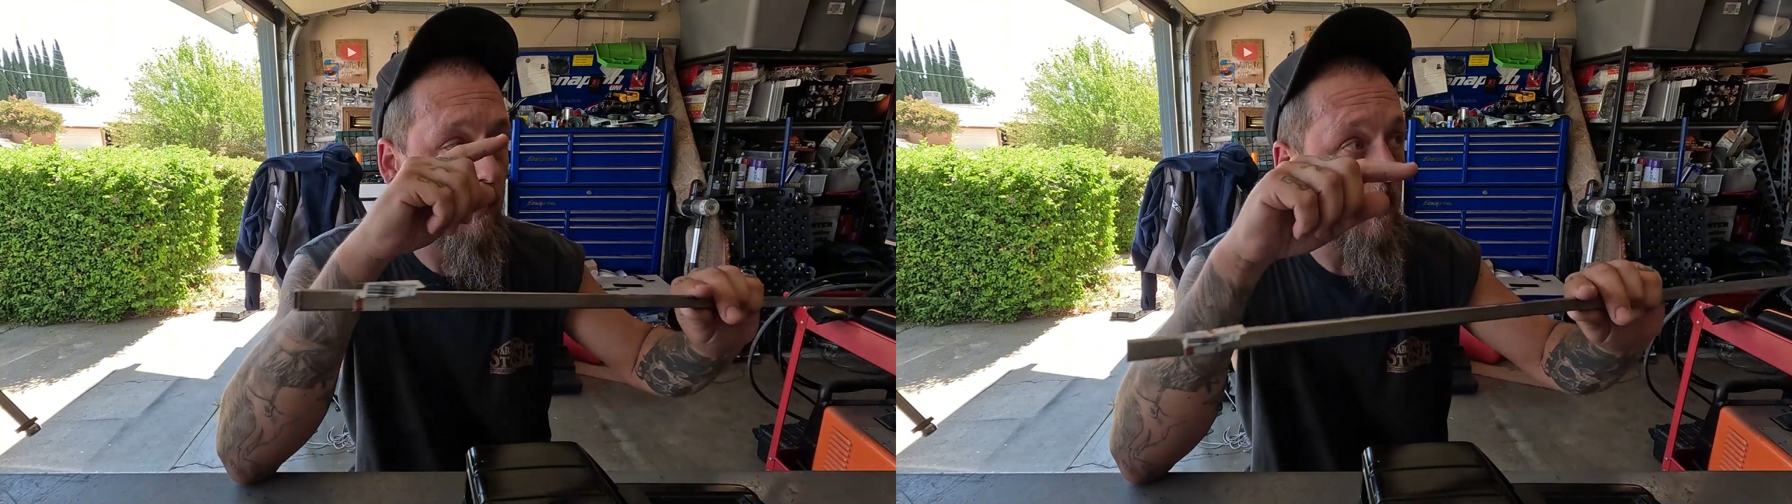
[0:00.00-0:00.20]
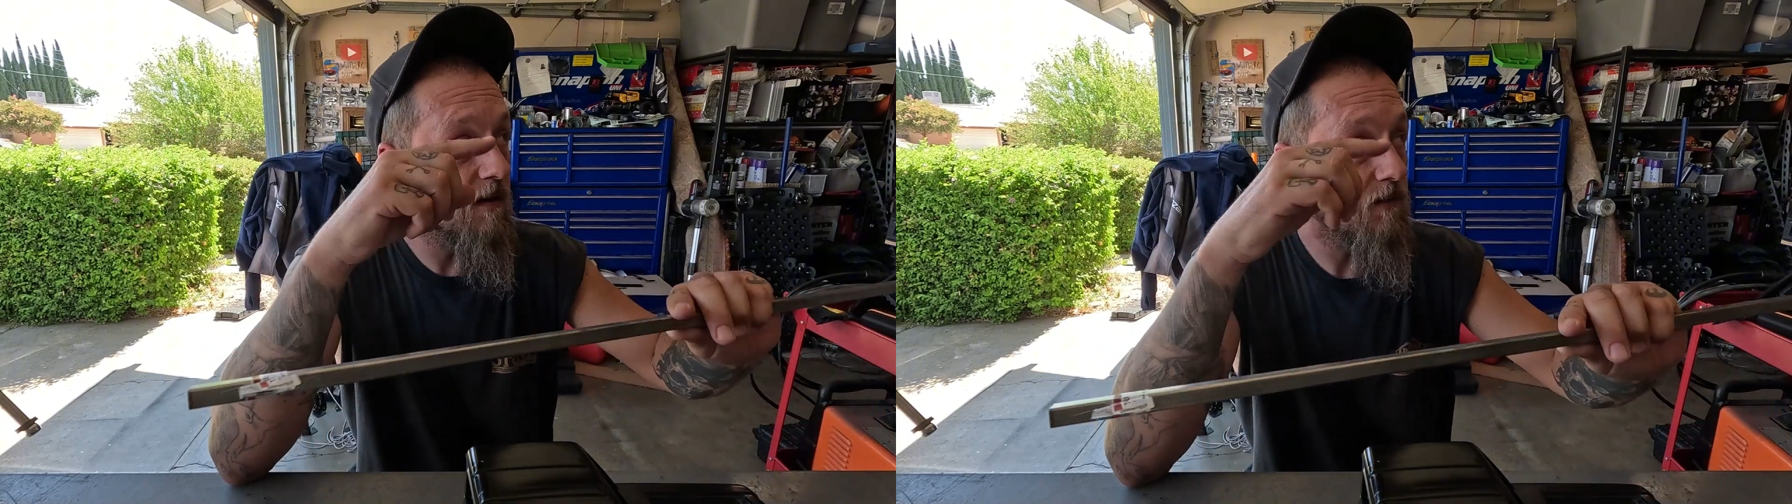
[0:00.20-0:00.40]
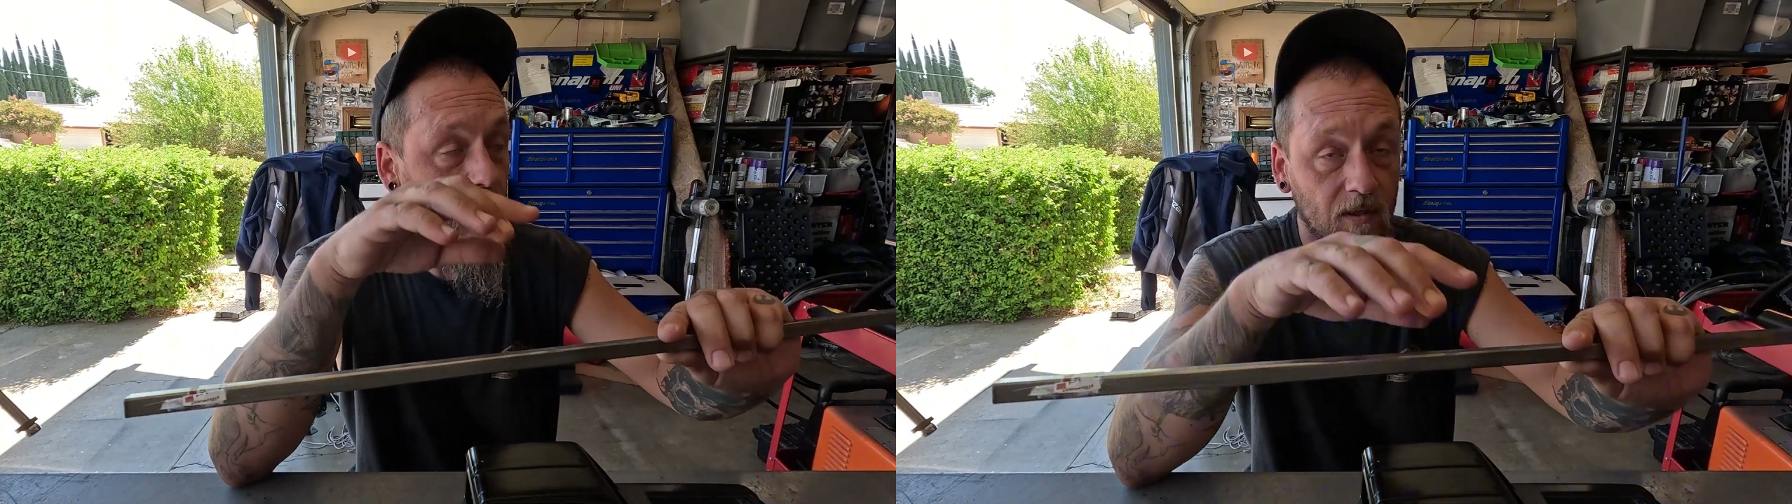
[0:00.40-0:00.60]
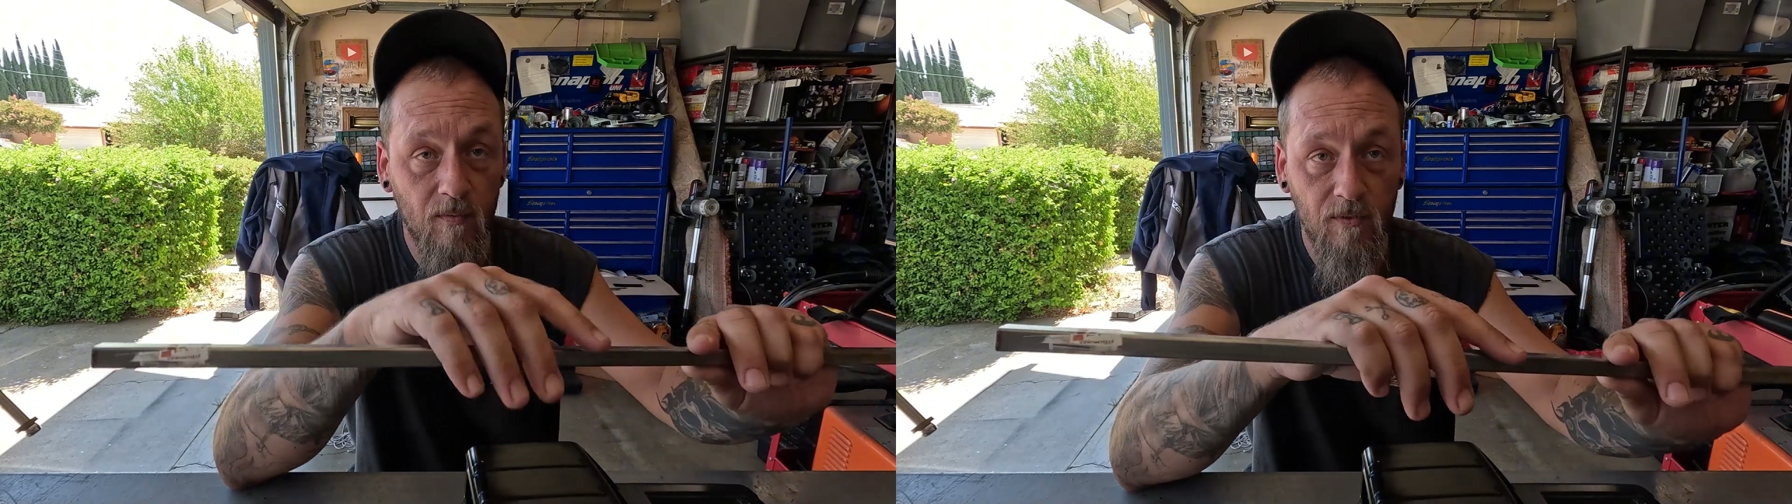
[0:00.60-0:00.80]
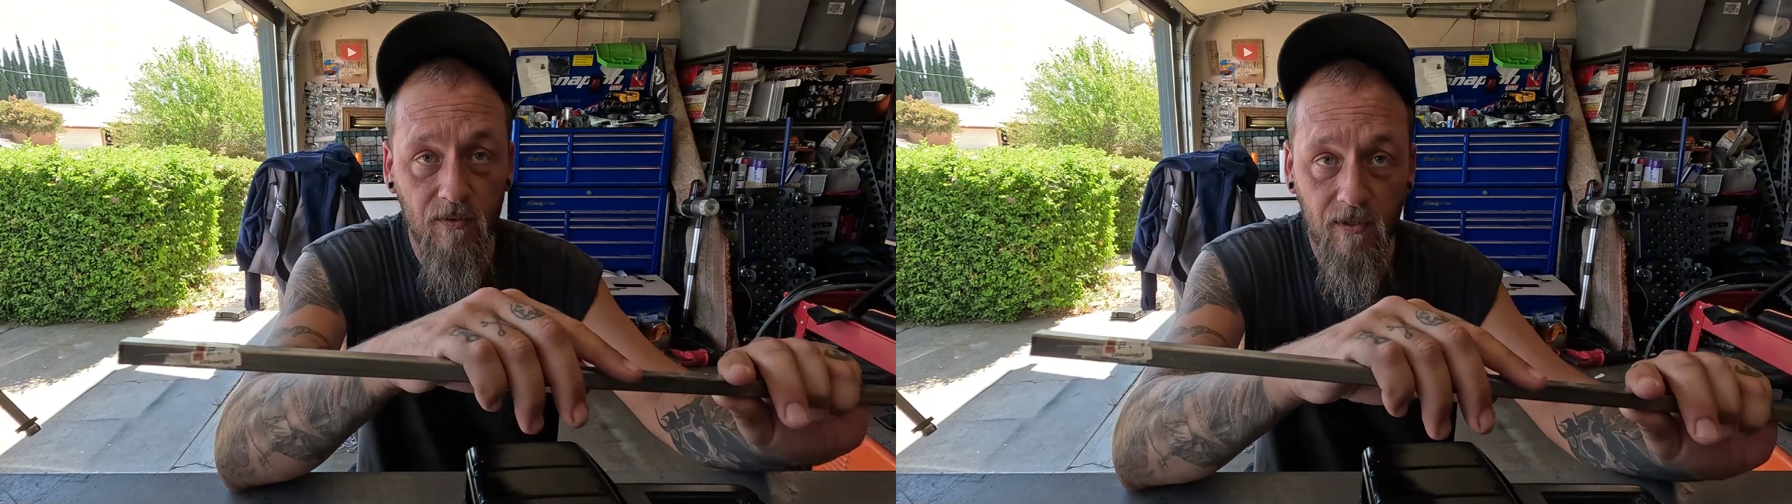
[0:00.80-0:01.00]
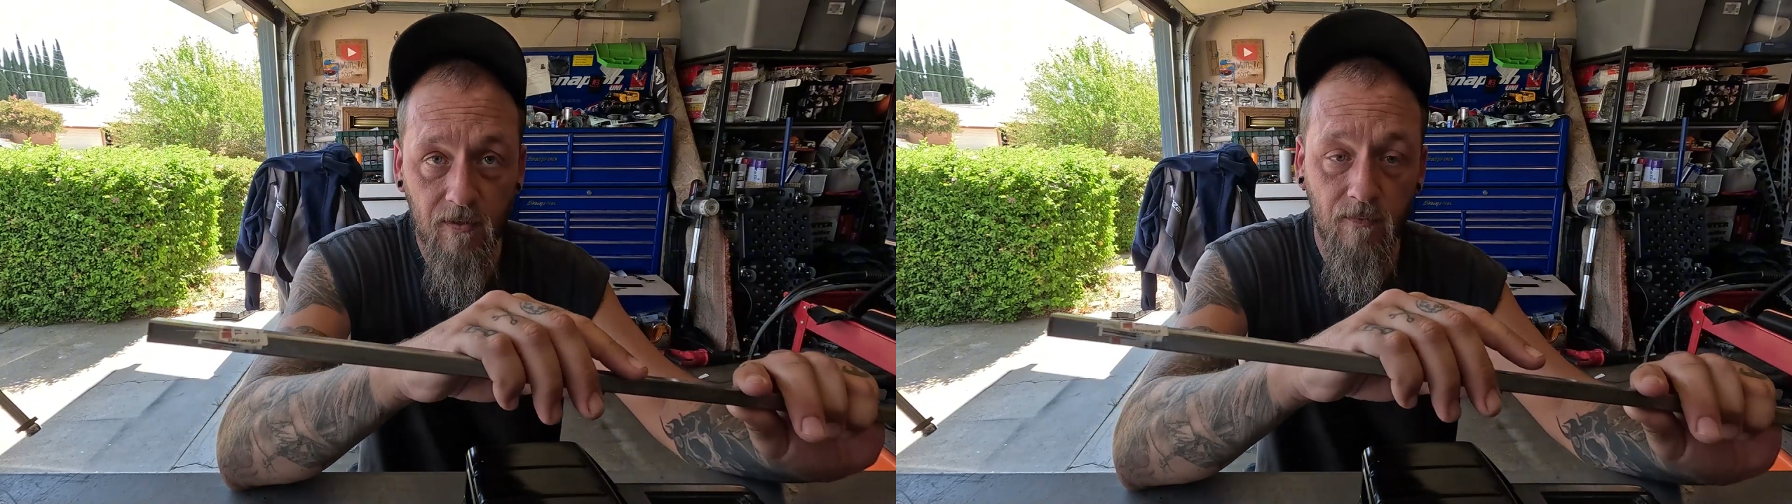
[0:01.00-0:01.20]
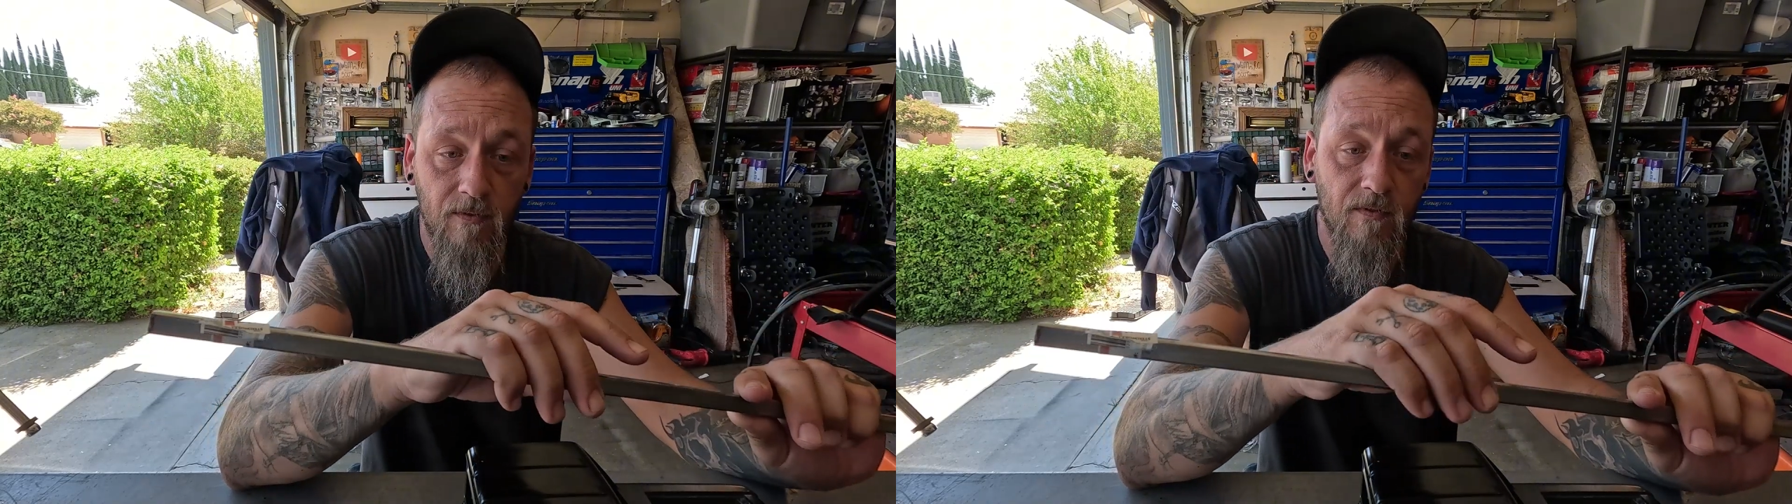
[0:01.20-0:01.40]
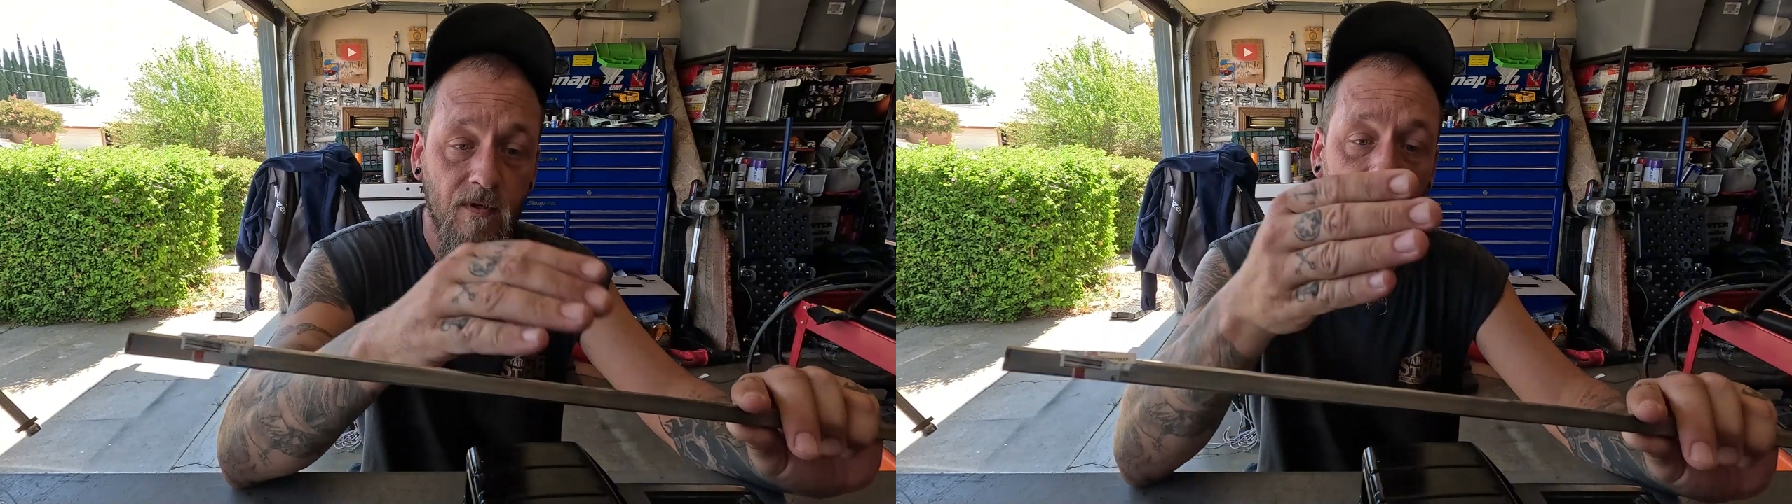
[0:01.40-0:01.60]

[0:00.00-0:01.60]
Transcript: have on a couple of the other ones.